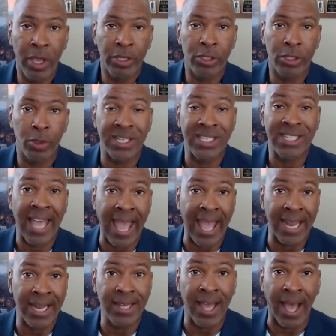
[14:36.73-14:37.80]
to
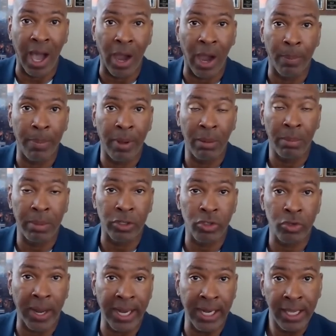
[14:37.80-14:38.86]
attend our public
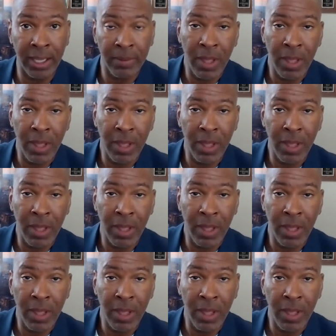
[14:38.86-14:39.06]
training,